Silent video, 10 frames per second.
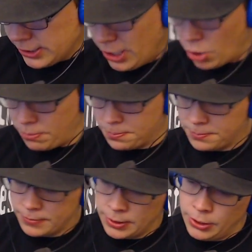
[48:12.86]
So,
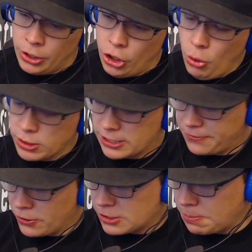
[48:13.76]
who was
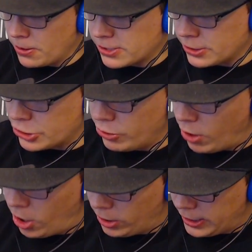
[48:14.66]
the first person
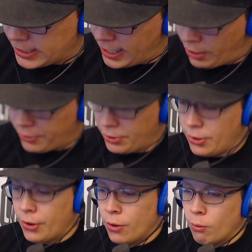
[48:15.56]
to ollie down
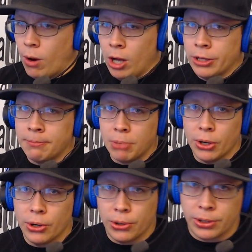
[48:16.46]

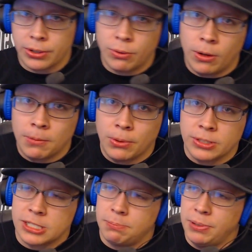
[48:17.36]
Wallenberg?
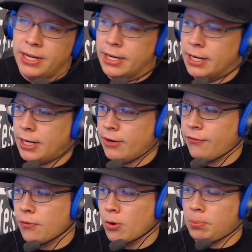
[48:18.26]
Wallenberg's this big
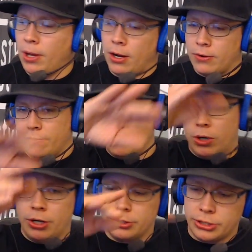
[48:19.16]
four block.
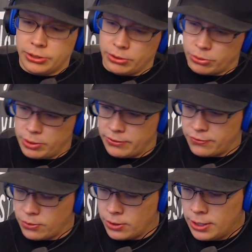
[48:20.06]
One, two, three,
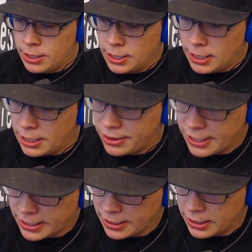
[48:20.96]
four. I
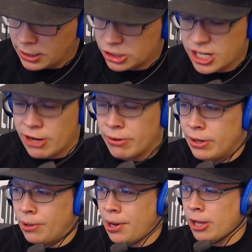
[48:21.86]
think Shane
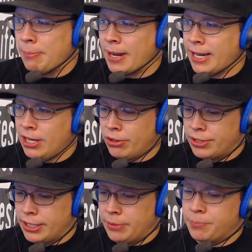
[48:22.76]
O'Neill and ollie back
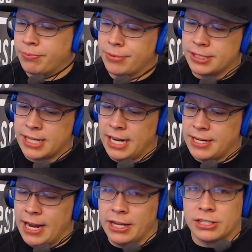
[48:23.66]
heeled it. This
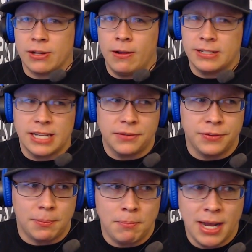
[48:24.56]
guy, Danny Gonzalez,
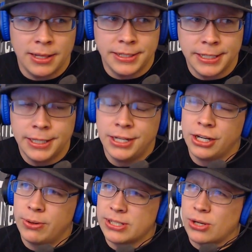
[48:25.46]
kickflip meloned it.
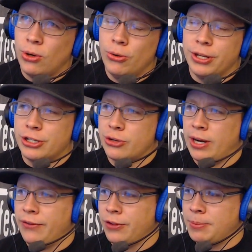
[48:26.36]
Chris Cole did
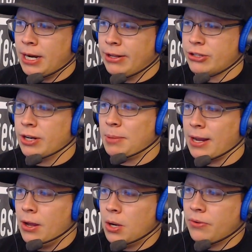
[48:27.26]
tray flip down it. Took him
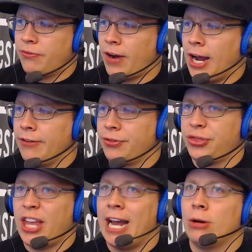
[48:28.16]
like
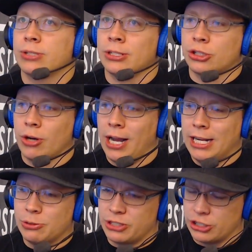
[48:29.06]
5,000
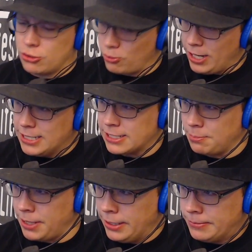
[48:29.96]
tries, which is crazy
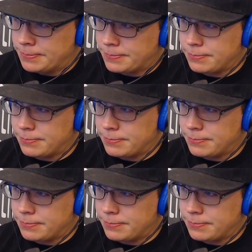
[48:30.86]
to me.